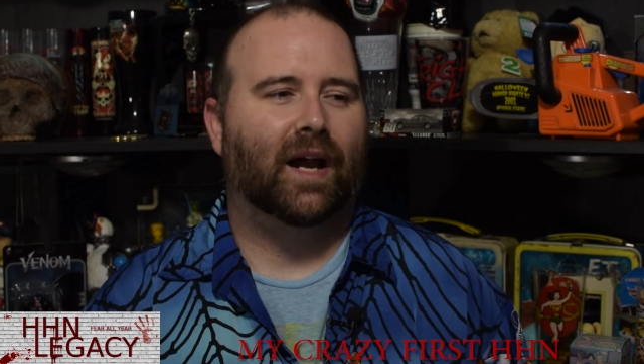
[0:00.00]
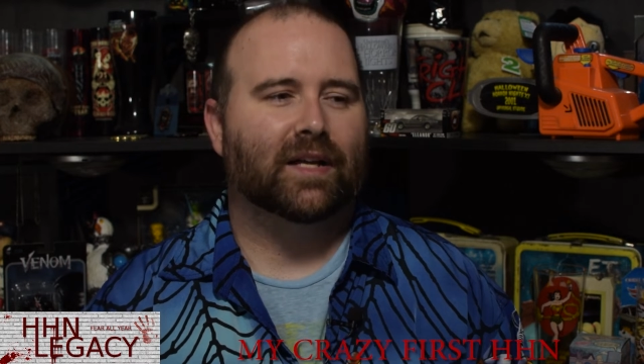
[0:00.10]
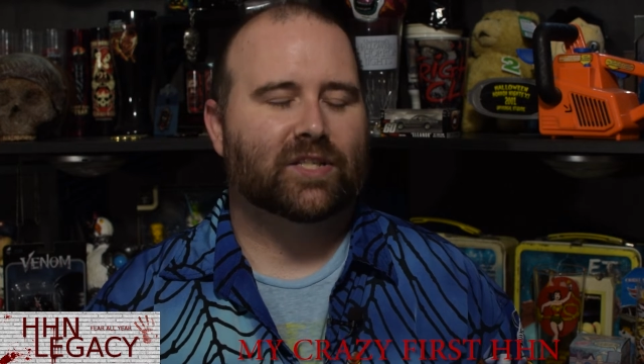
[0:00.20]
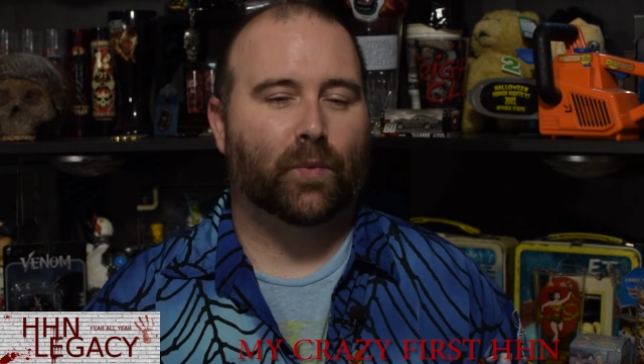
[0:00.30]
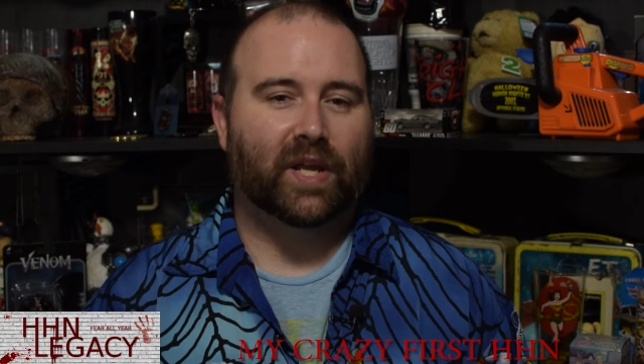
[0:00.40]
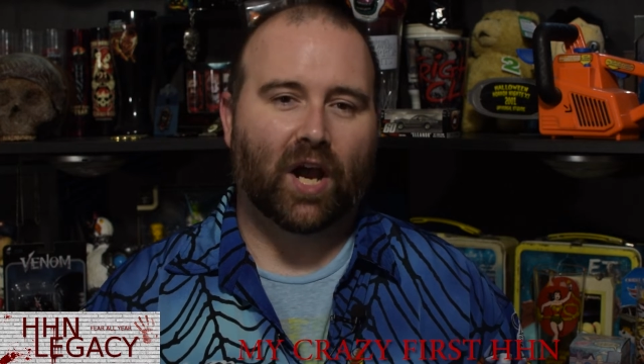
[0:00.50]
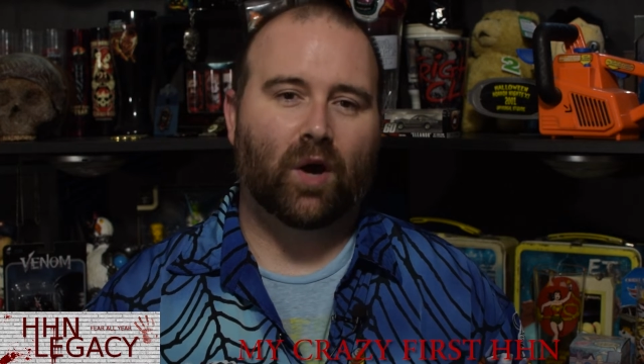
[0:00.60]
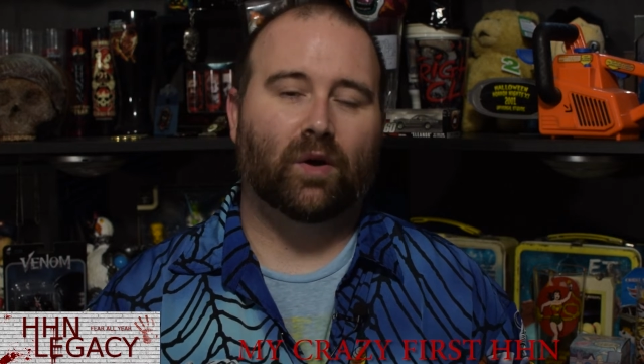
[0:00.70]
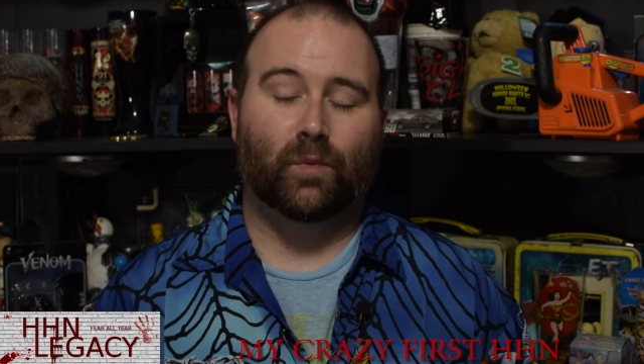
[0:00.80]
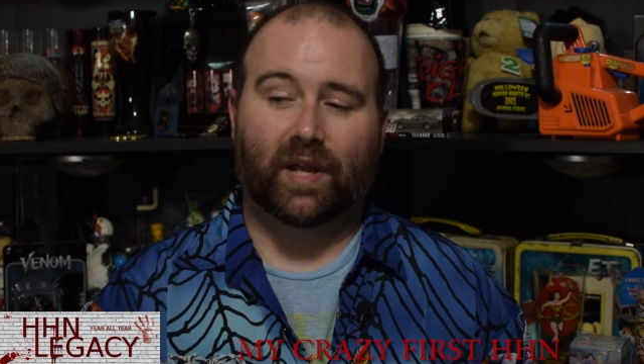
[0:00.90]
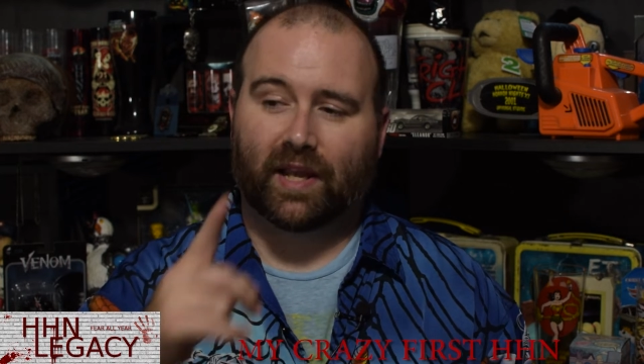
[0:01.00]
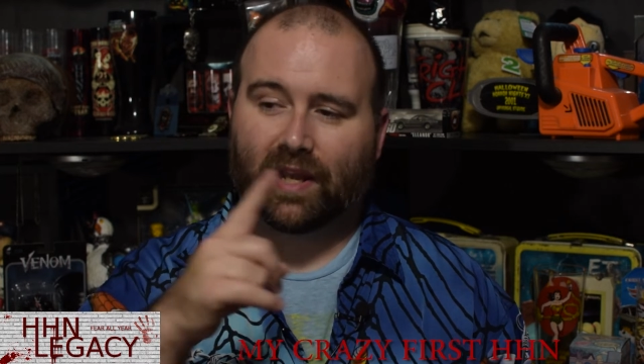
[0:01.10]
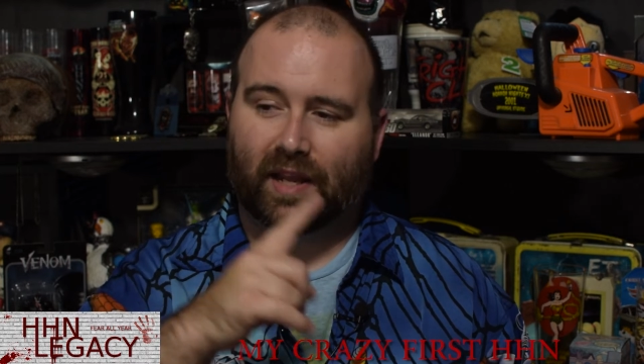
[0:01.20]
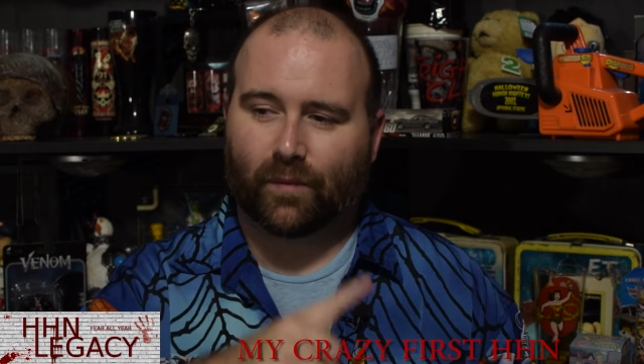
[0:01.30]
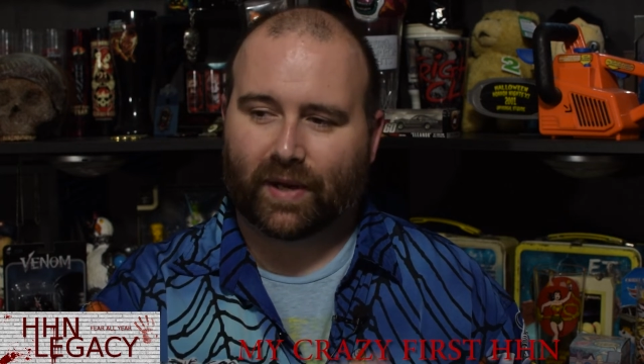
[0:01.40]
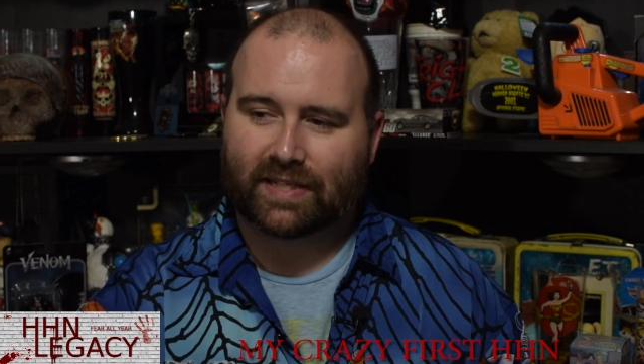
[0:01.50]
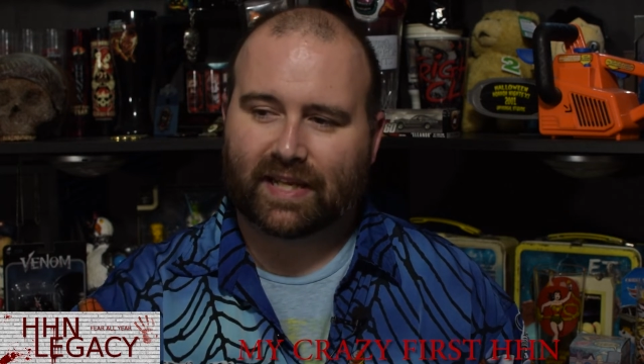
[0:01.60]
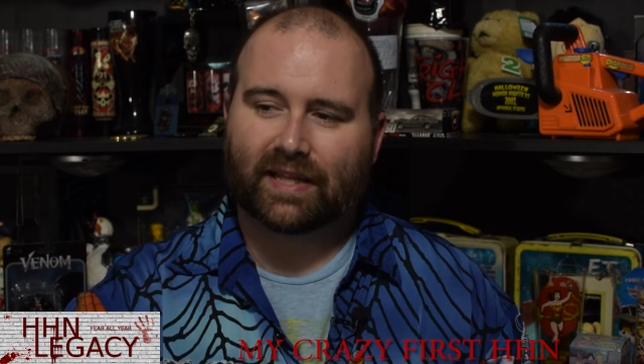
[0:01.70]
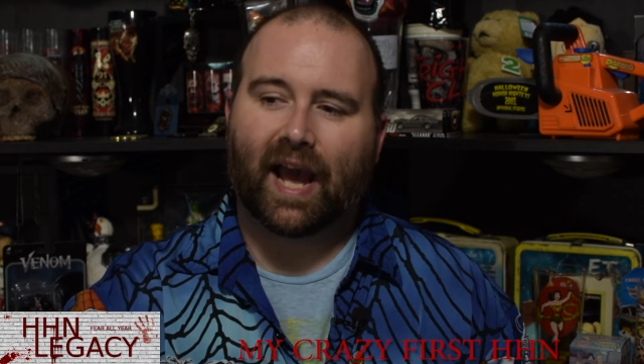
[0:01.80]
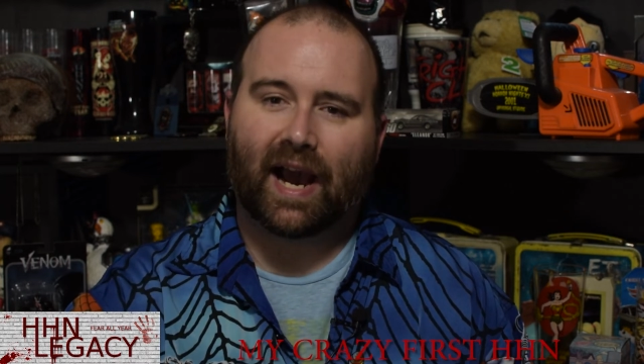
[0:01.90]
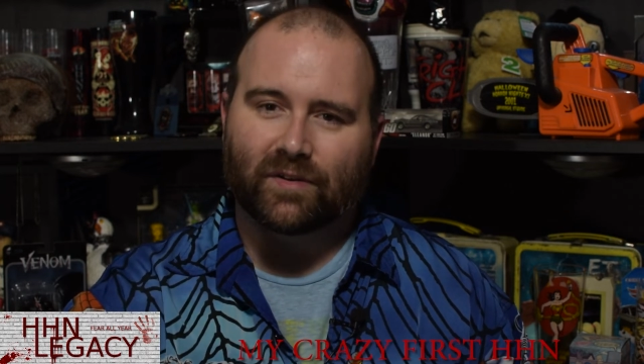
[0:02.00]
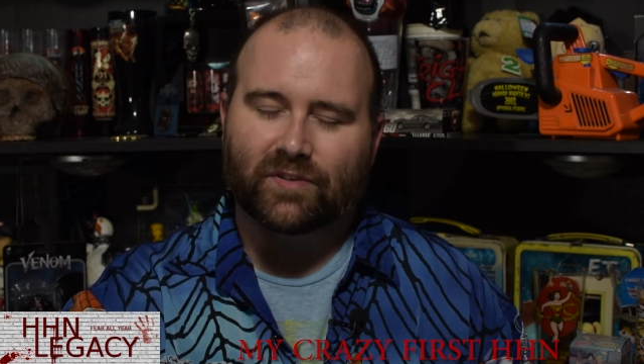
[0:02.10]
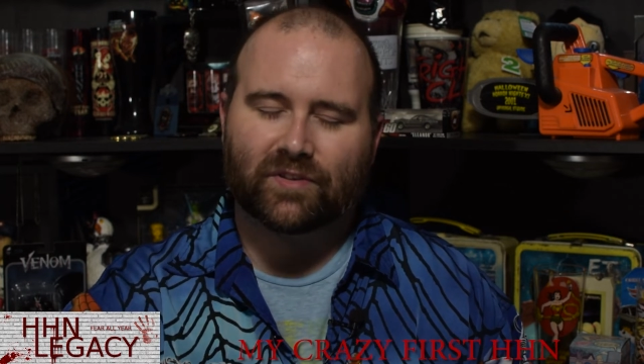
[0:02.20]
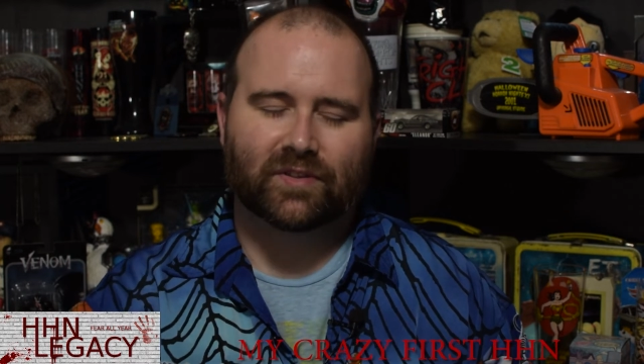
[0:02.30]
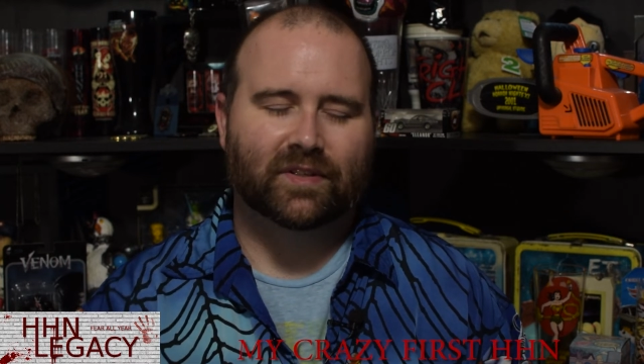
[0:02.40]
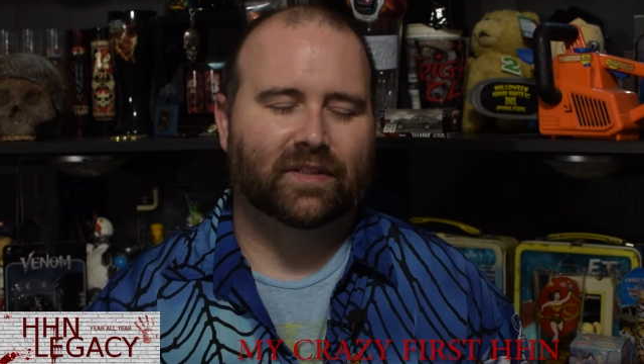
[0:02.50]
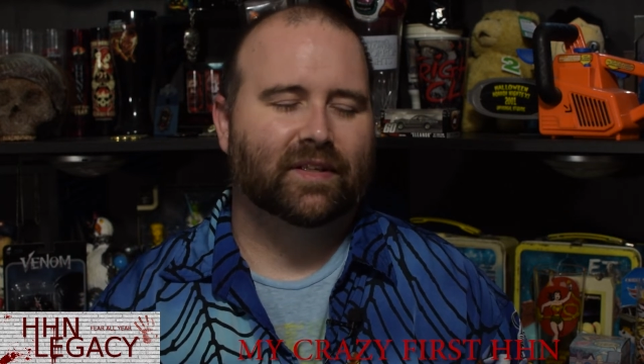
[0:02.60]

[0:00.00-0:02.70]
Uh, so we go and we, we did the house.